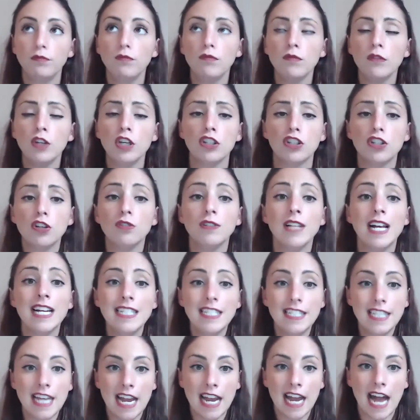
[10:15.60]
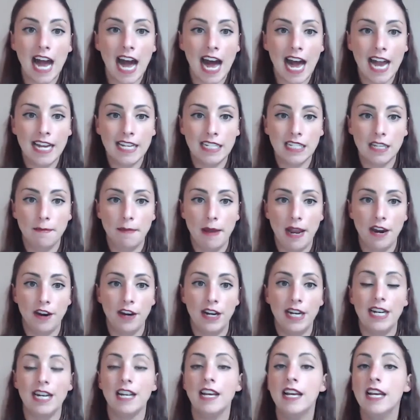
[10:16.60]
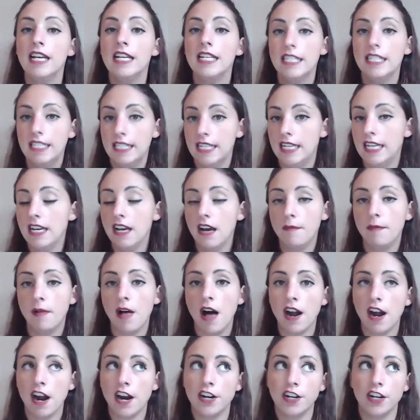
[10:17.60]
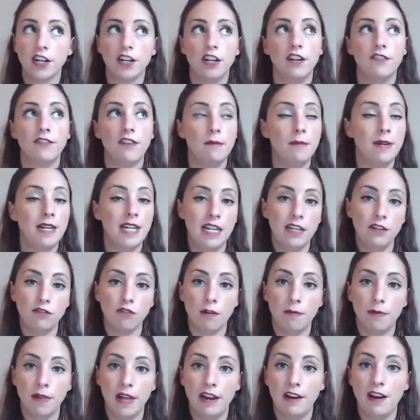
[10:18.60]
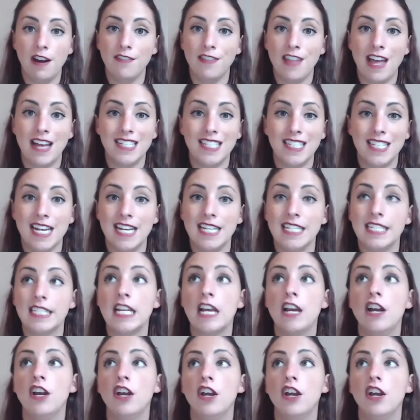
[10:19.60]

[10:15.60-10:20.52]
So let's say I, as a parent, see a blog article from an indoor playground that says,